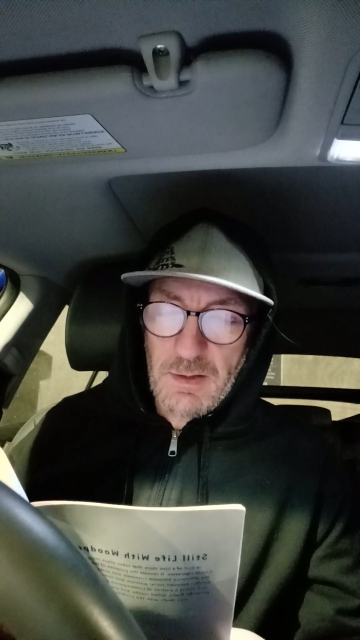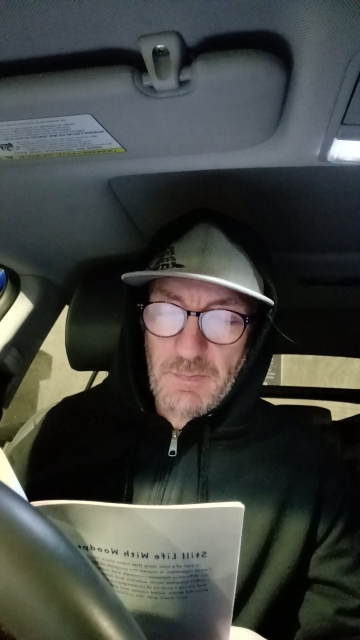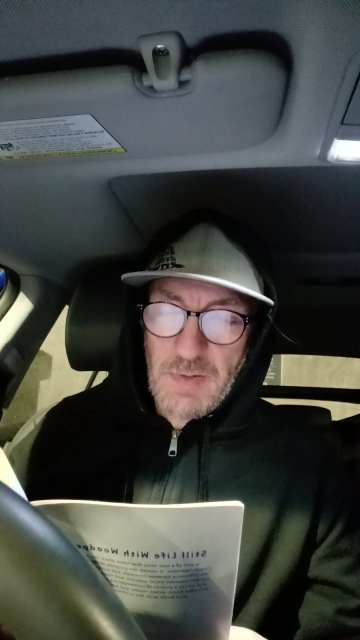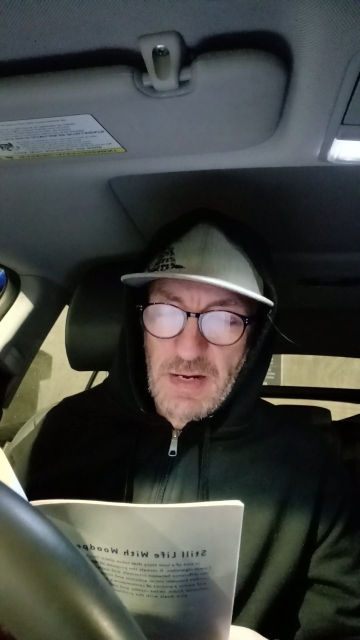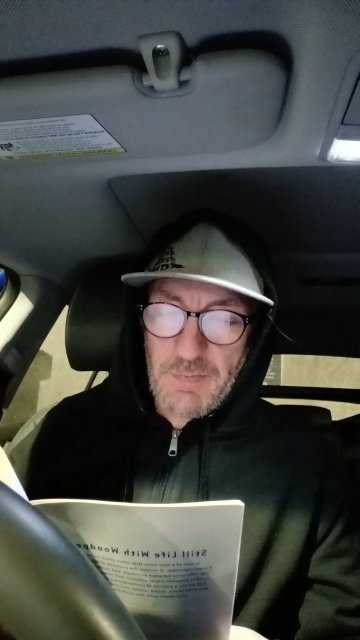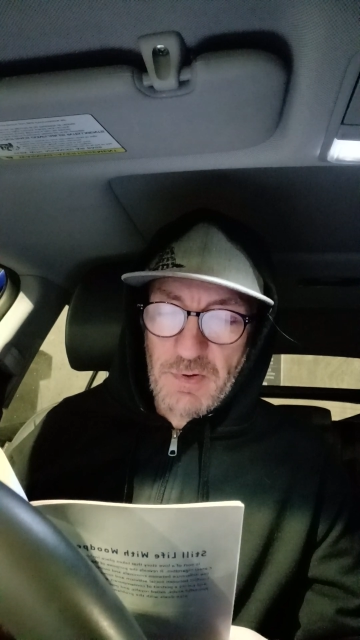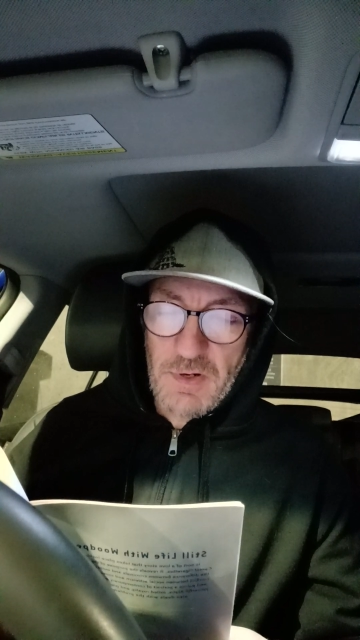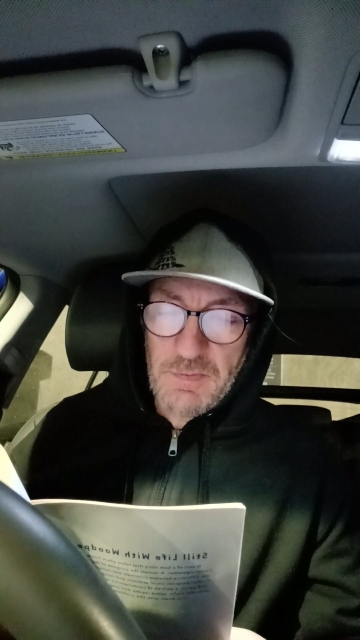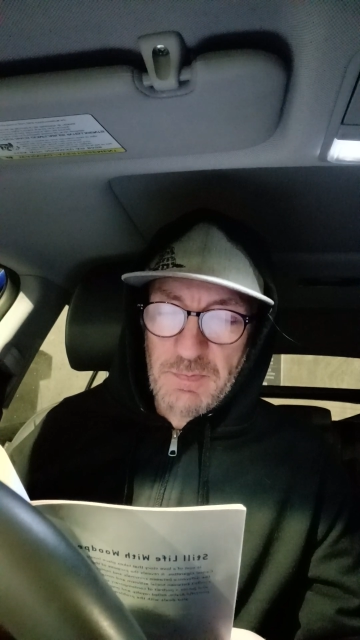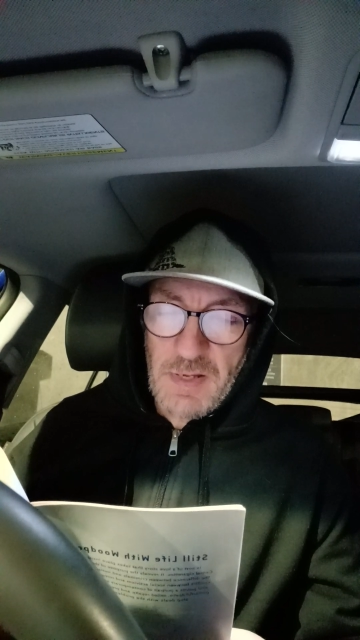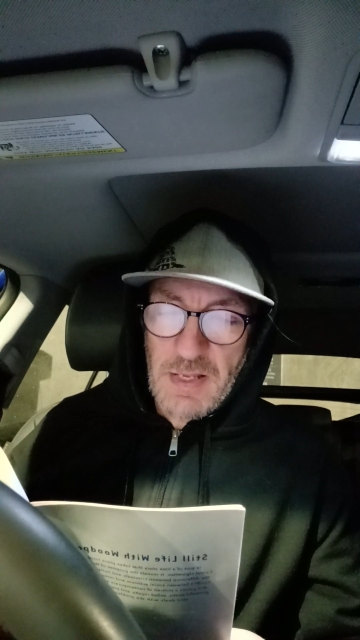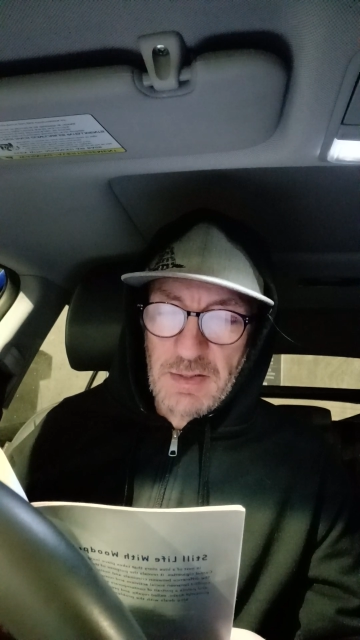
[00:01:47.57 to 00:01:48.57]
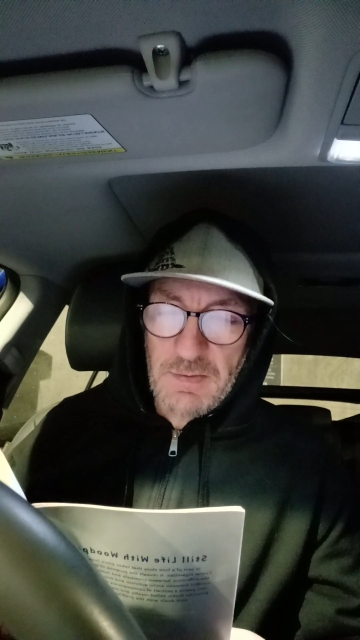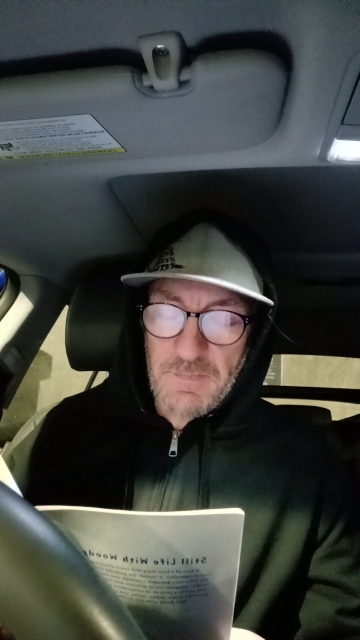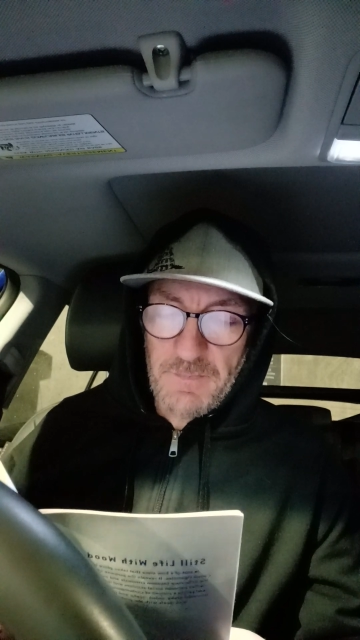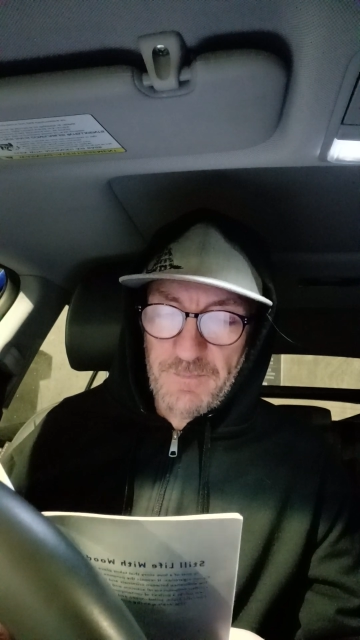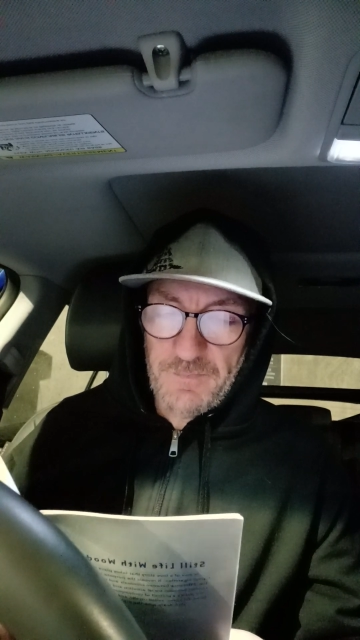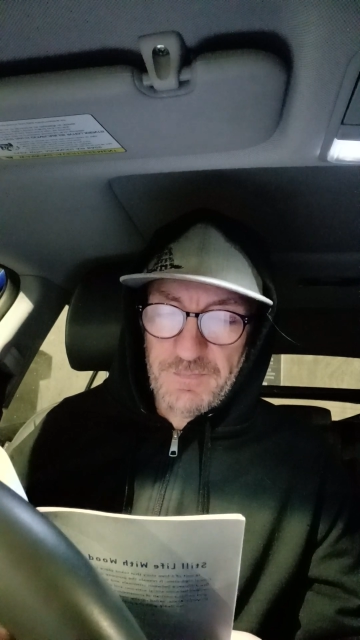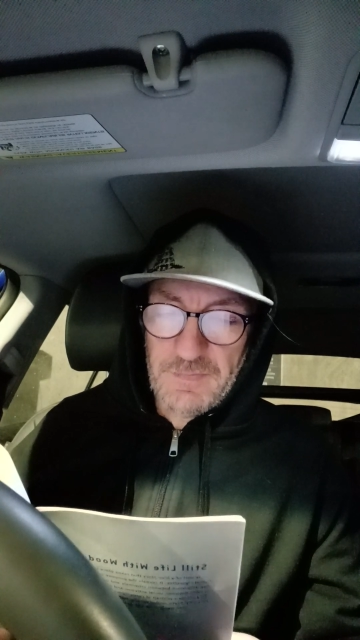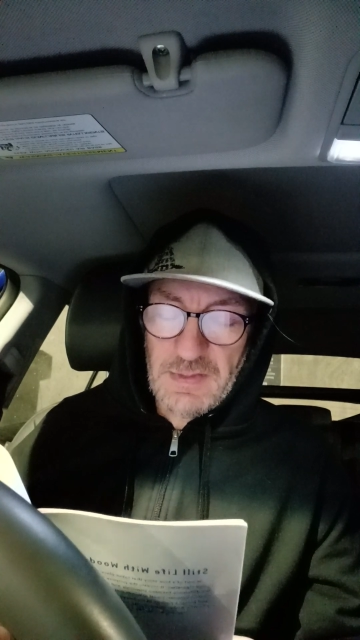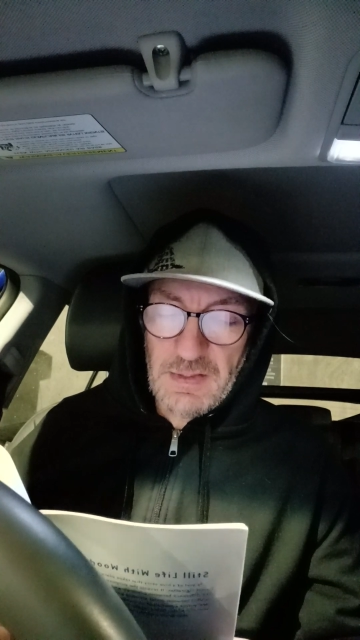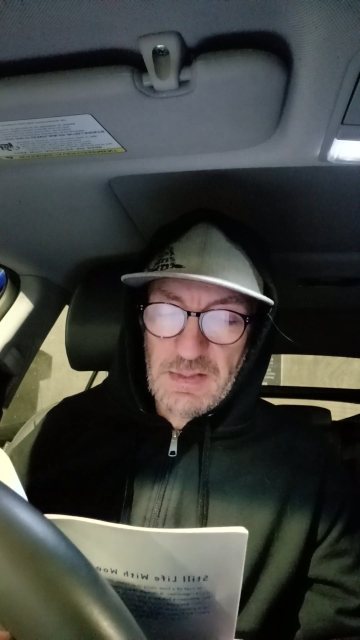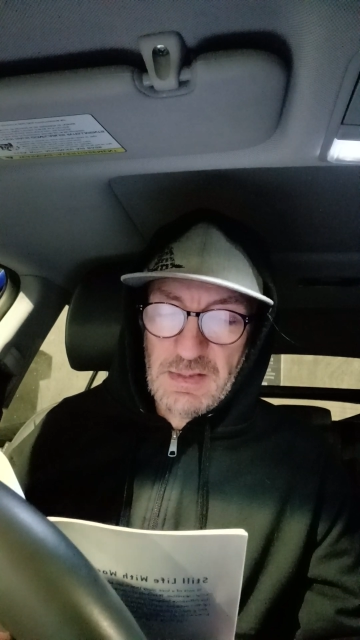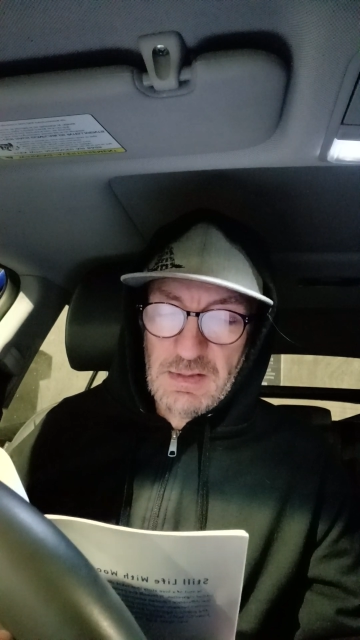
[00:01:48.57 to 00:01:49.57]
paper and pen.
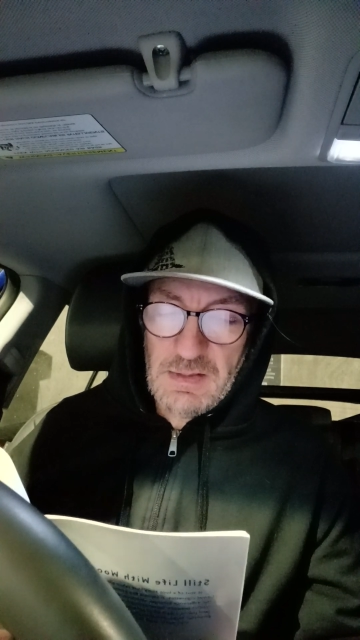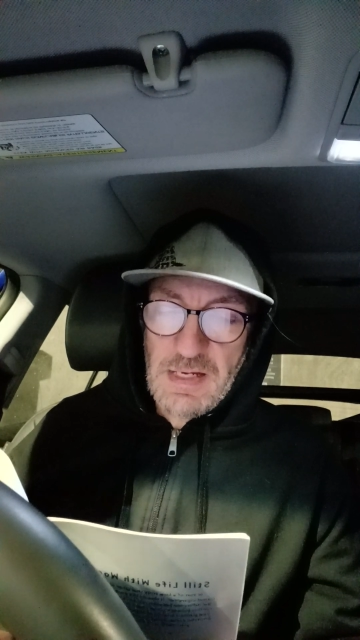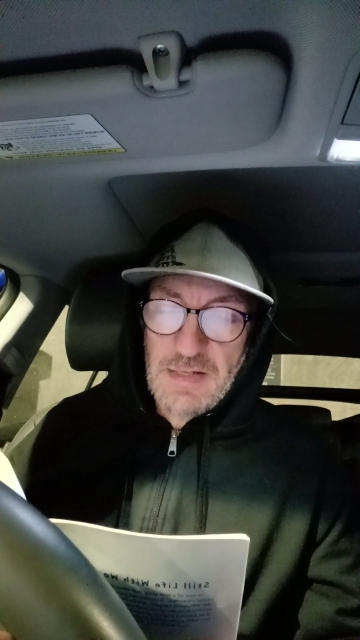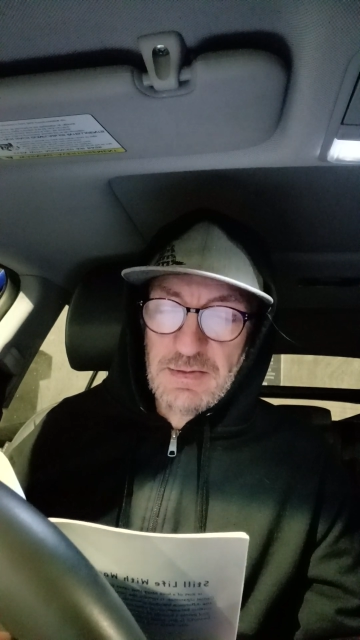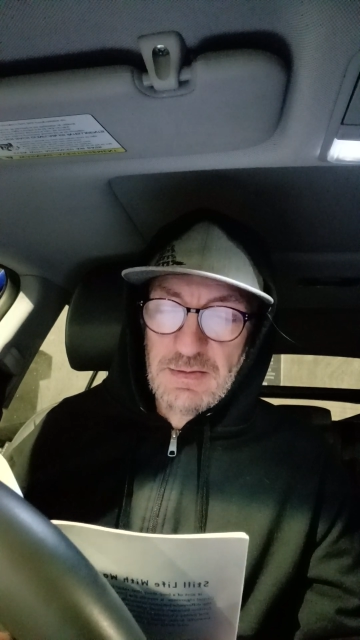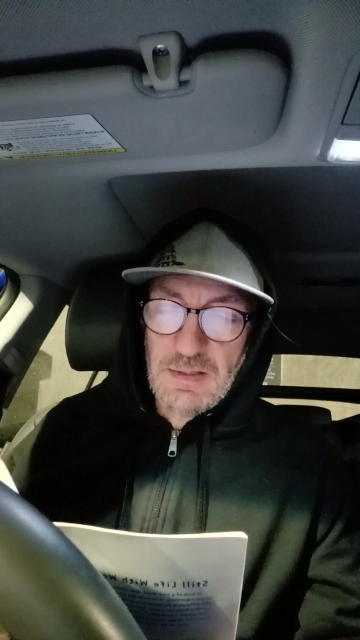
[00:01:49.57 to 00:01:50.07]
"Yes,"